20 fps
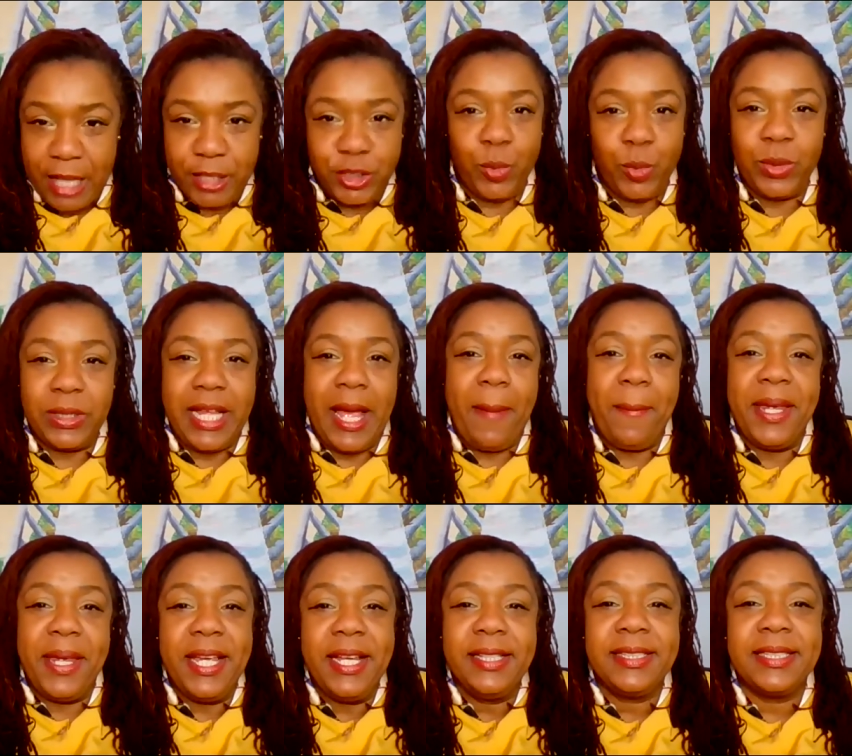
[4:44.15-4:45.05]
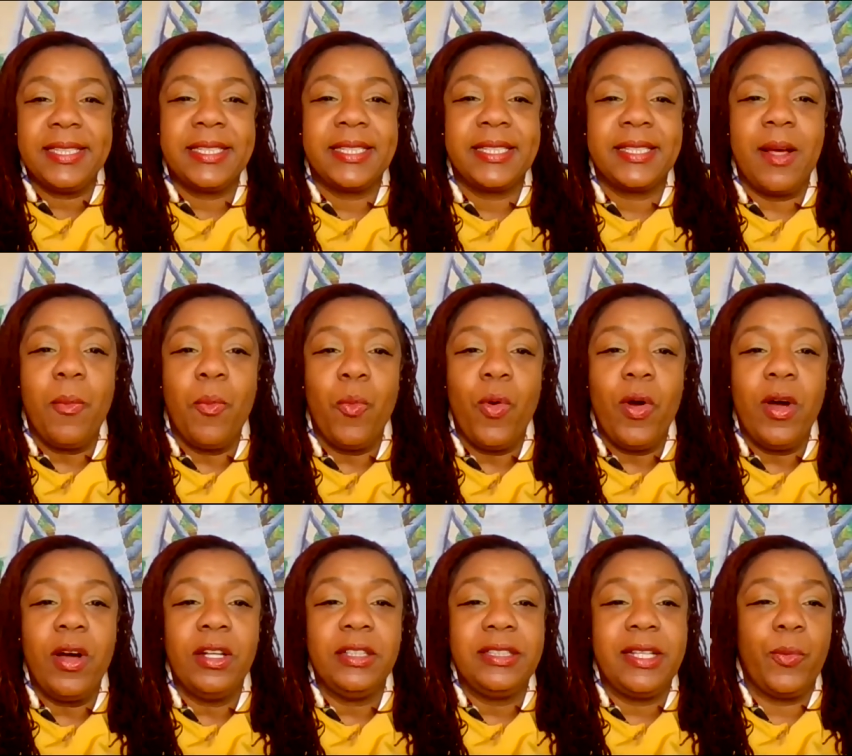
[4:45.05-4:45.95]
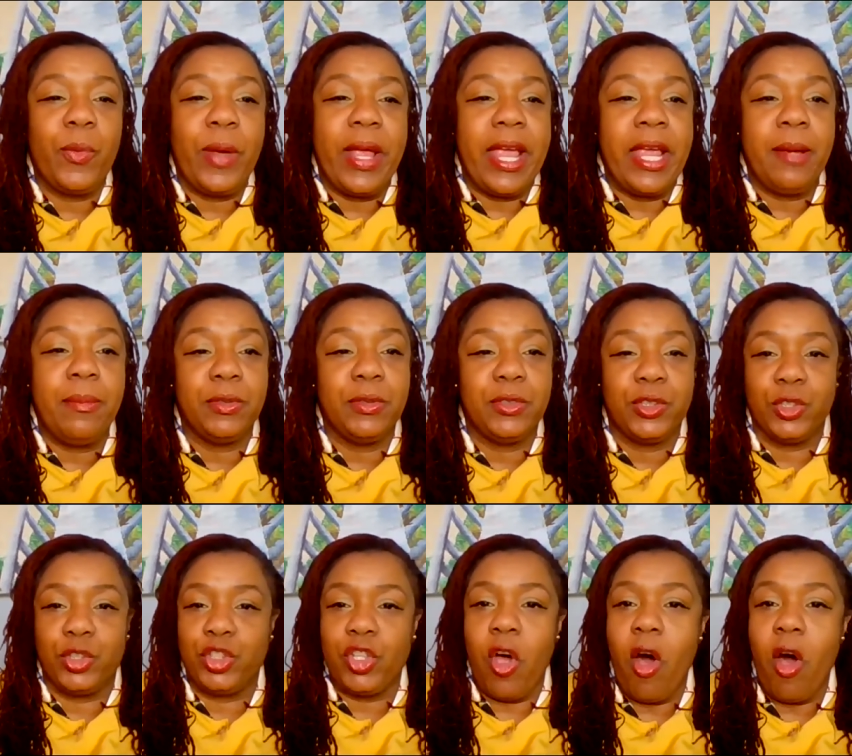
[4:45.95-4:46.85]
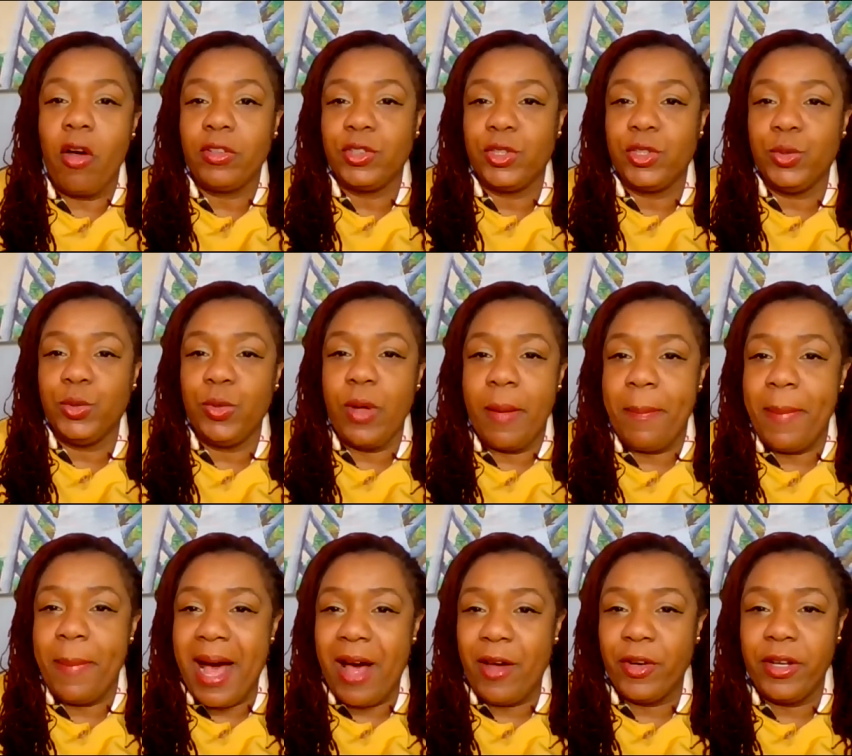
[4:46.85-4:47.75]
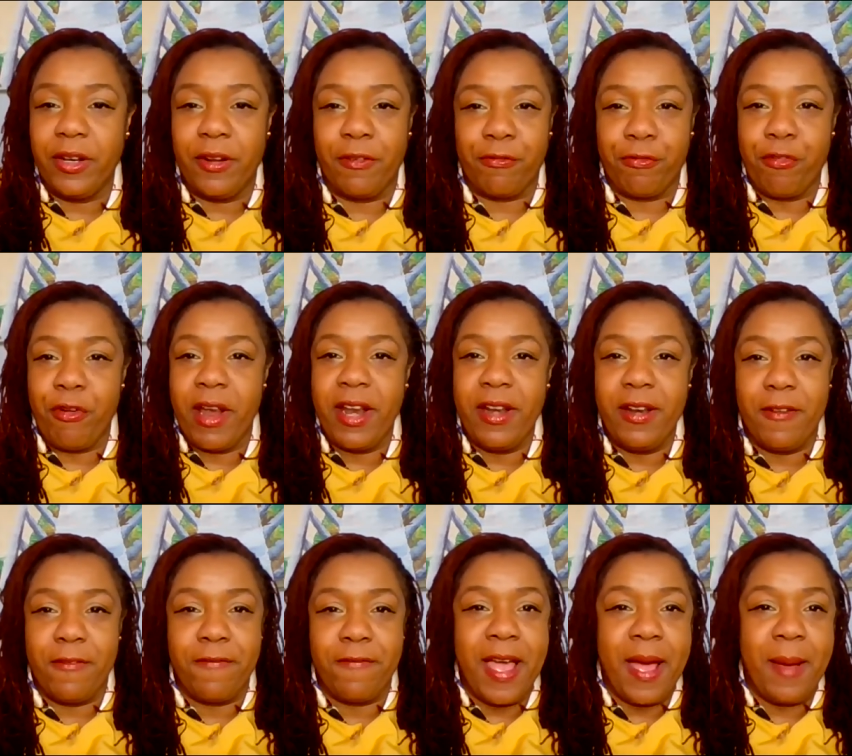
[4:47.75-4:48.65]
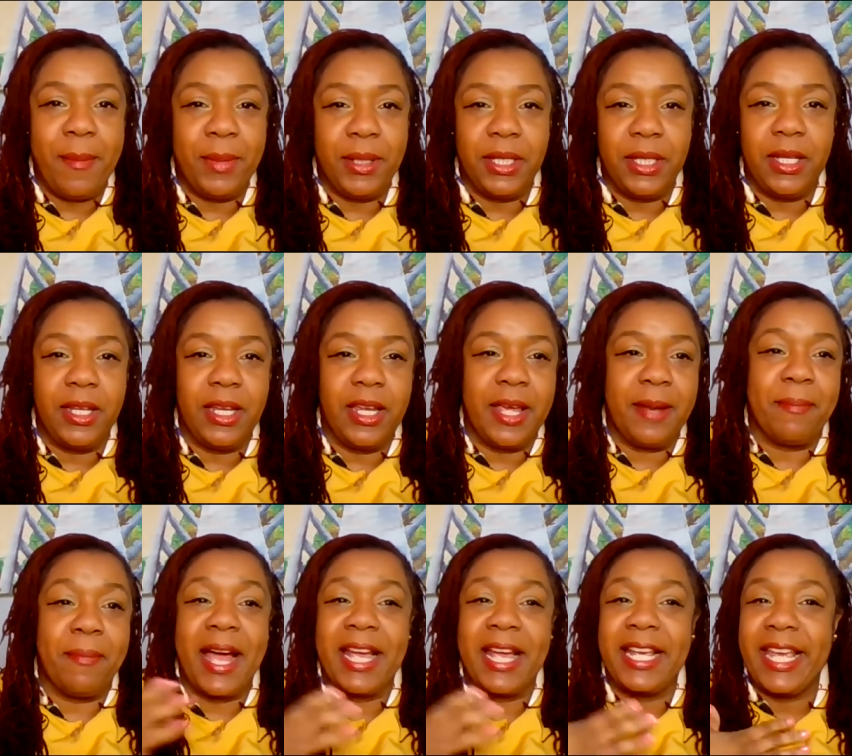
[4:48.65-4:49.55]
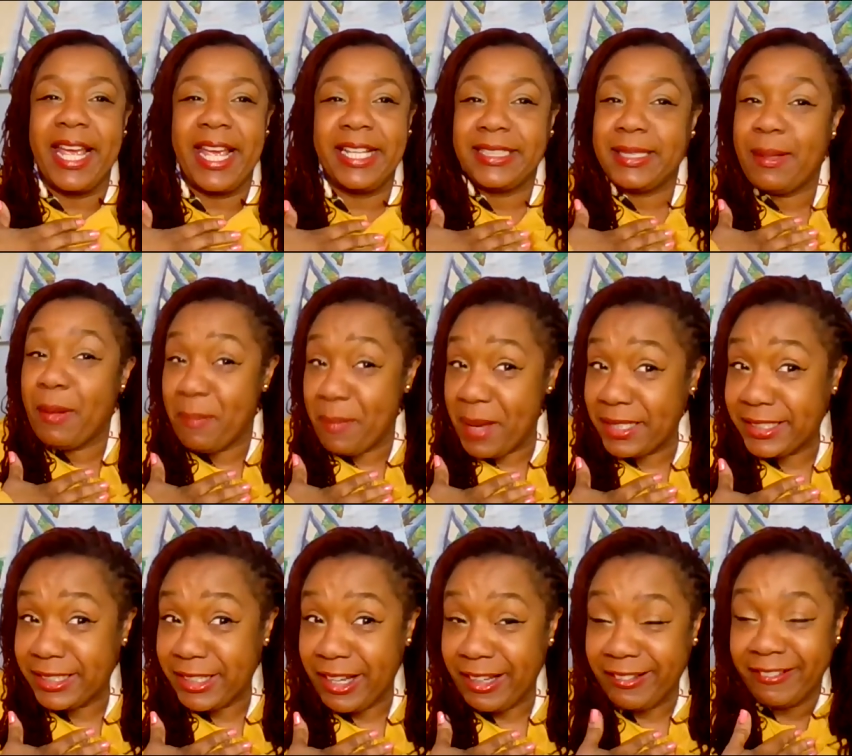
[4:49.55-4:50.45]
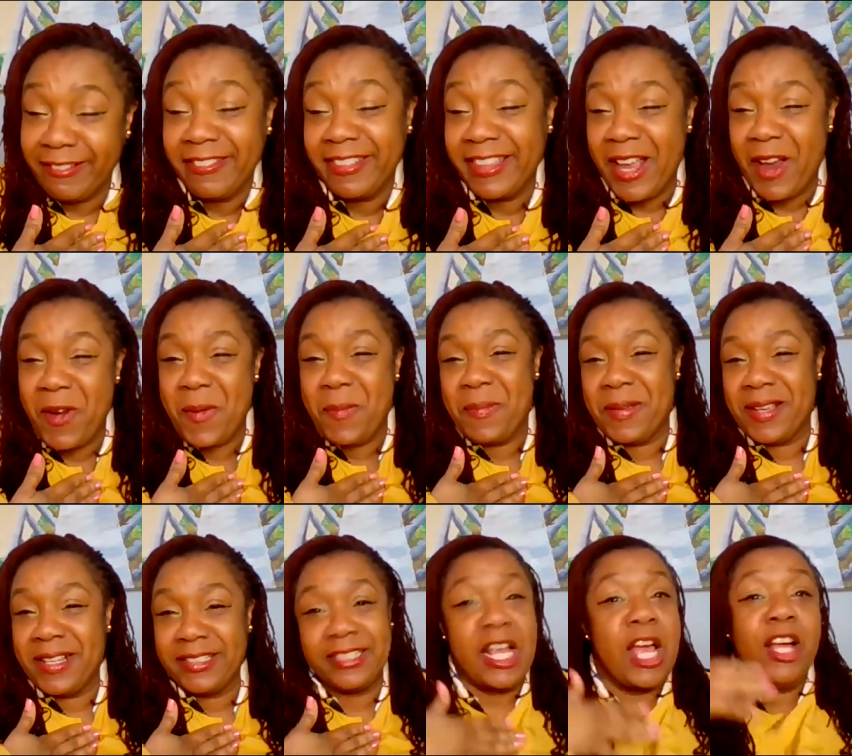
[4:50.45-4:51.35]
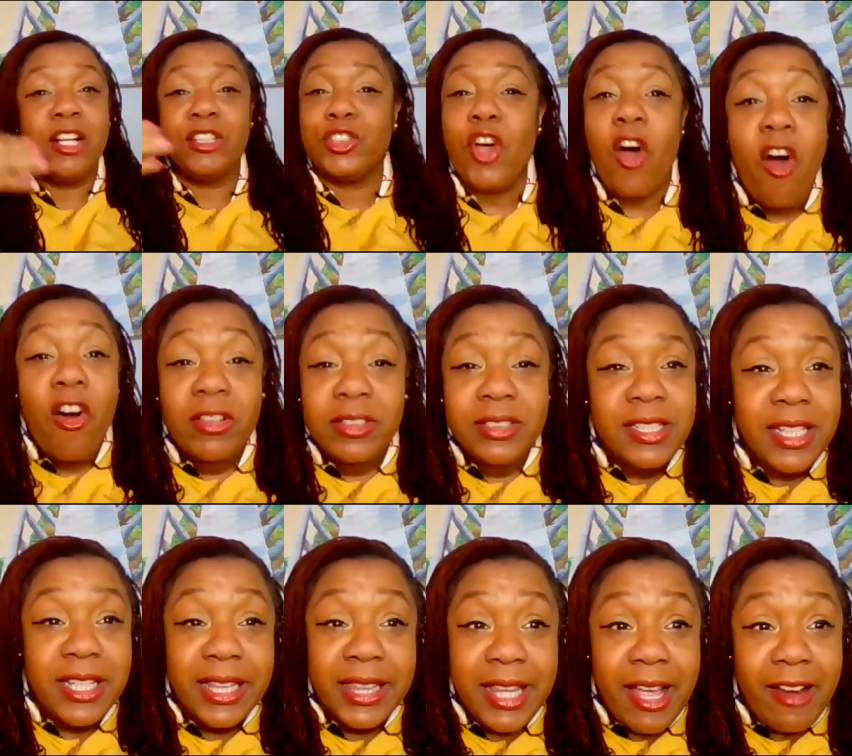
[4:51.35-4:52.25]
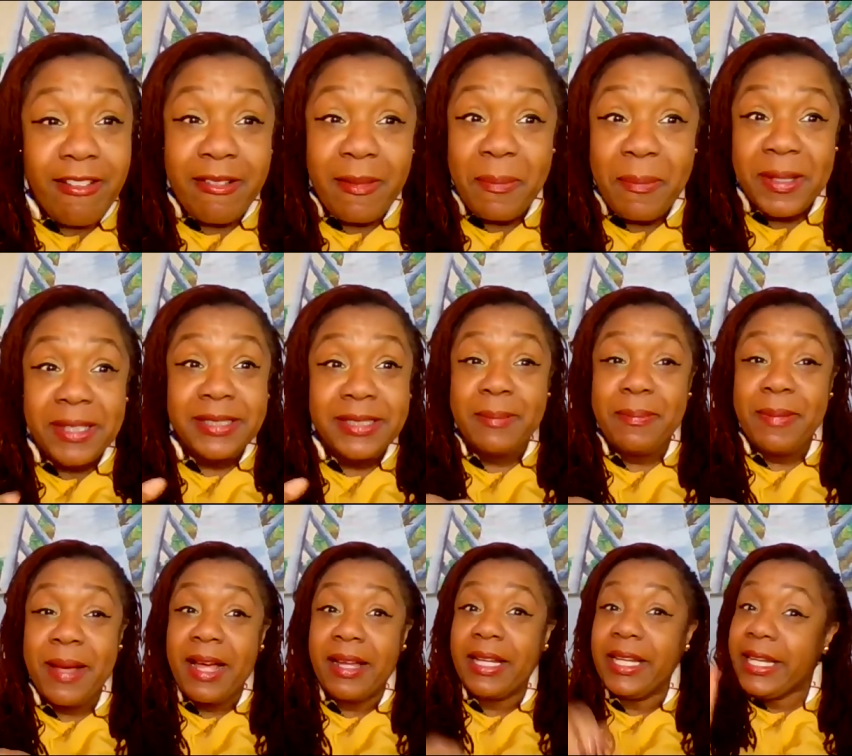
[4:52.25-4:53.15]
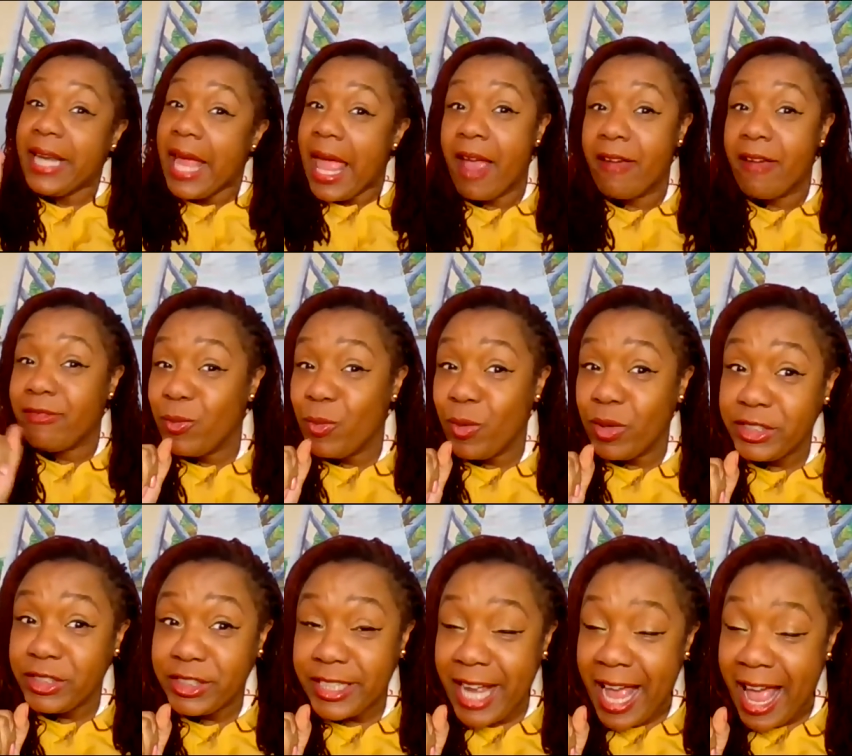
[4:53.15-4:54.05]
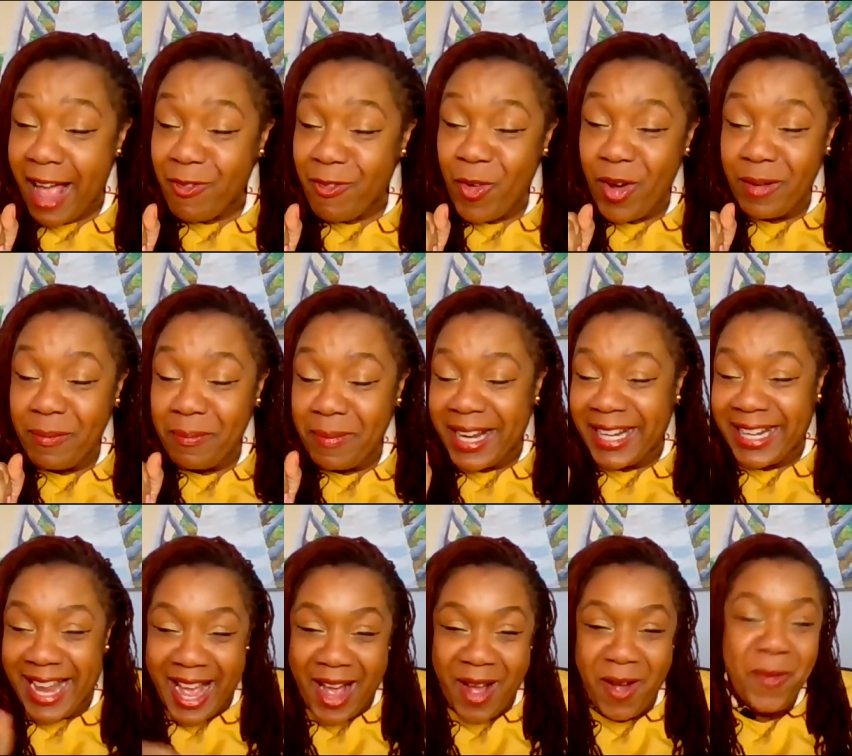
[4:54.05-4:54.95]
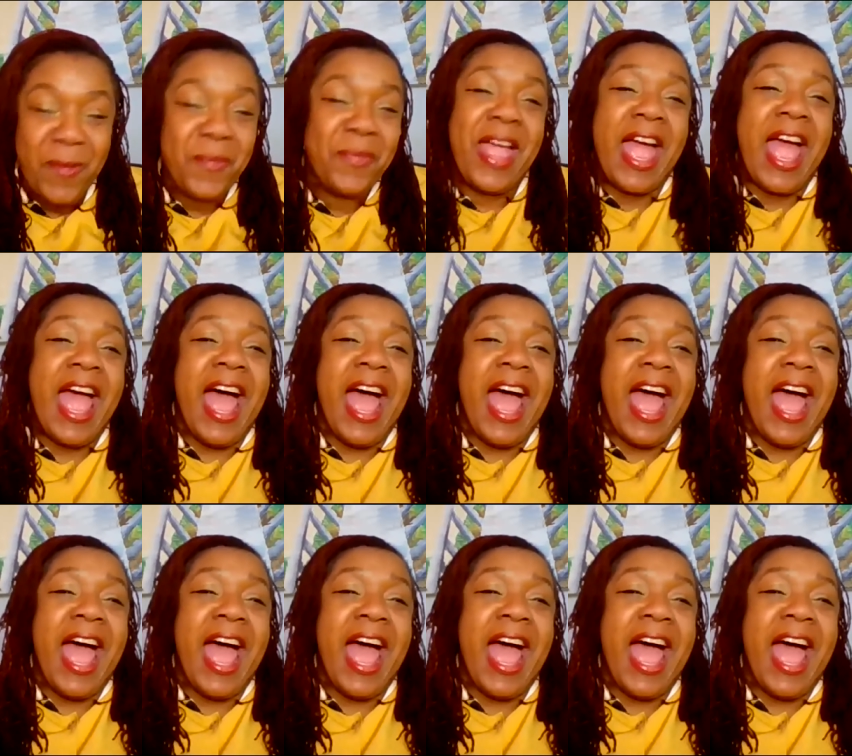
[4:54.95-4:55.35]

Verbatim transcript: So what that means is someone that we're able to talk to about it, a friend, a family. In my case, I'm a mental health therapist. Talk to your therapist about it. Everyone should have one by now.